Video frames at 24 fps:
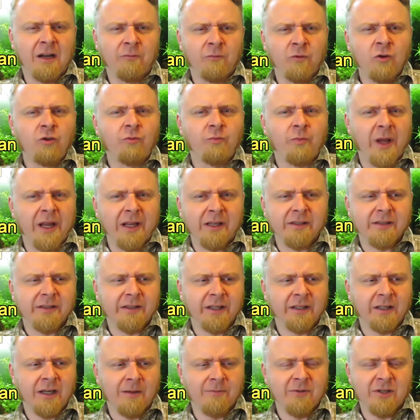root base
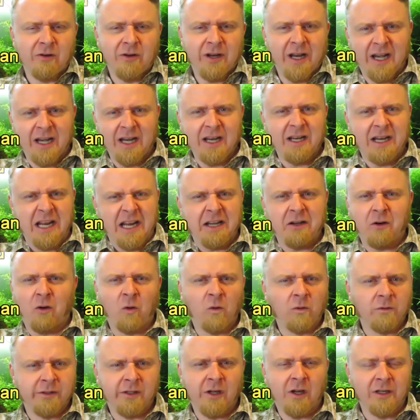that comes out, and it
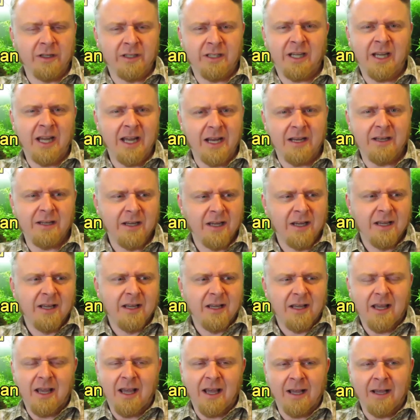holds on tight.
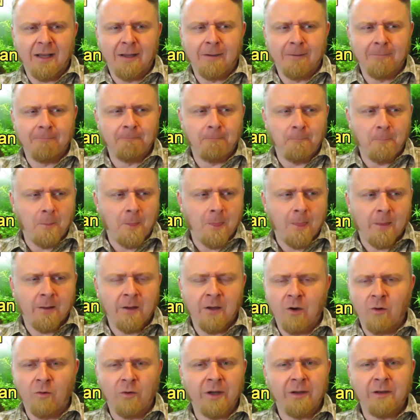
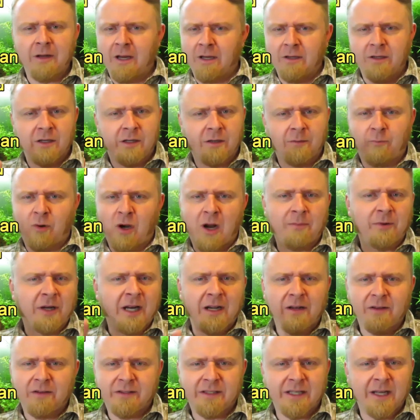You know, and you can
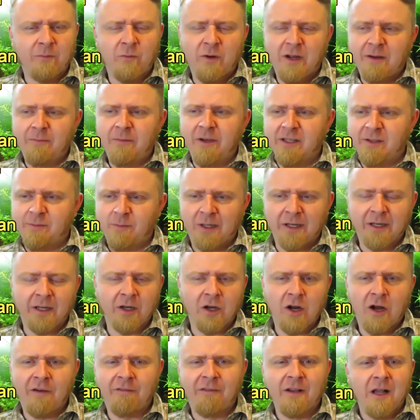propagate it the same way by splitting
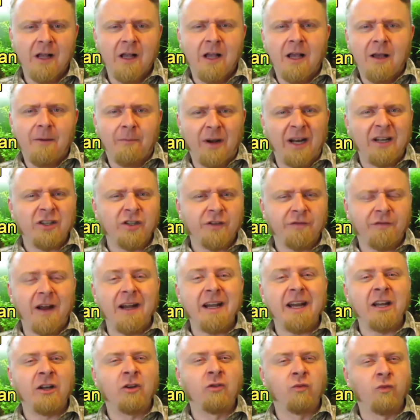it off. But I just
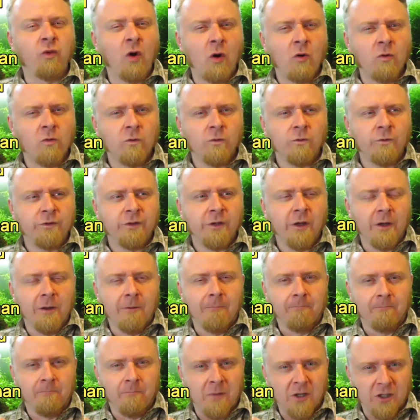find it grows
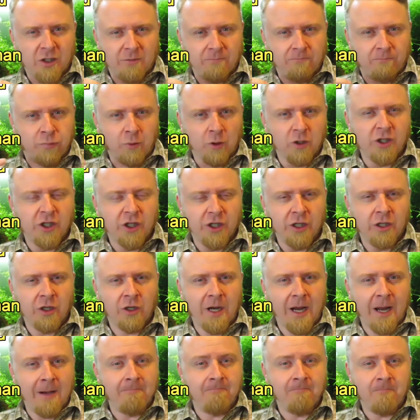much
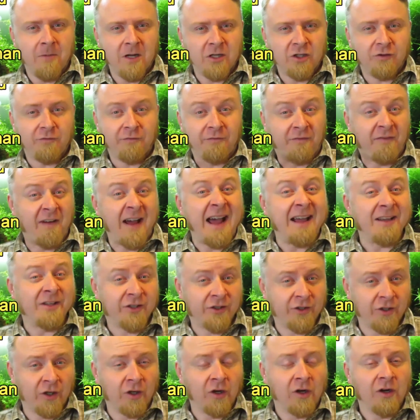bushier and much
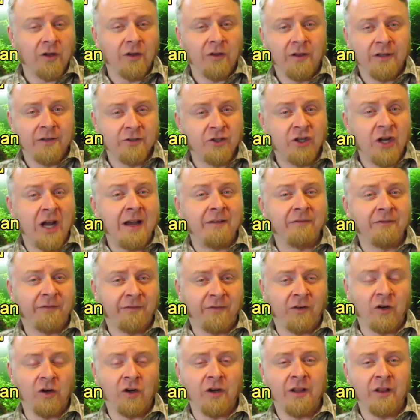faster than Java
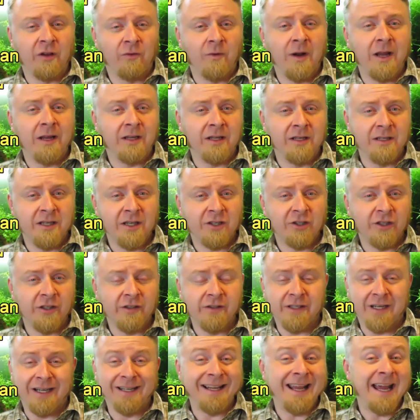fern in the right
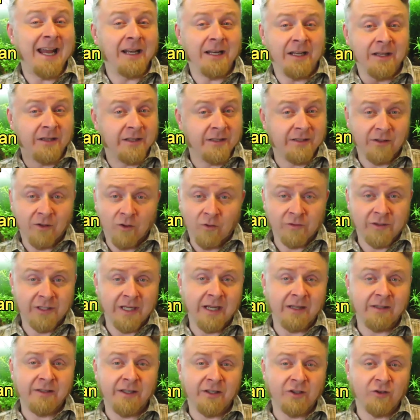conditions. And again, in this
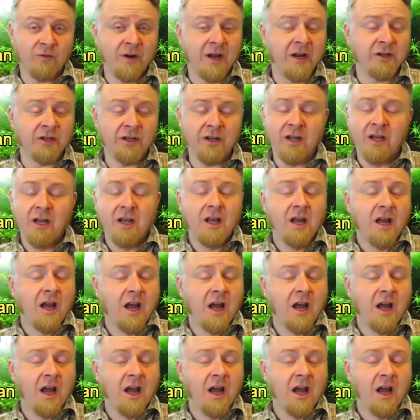low-tech situation,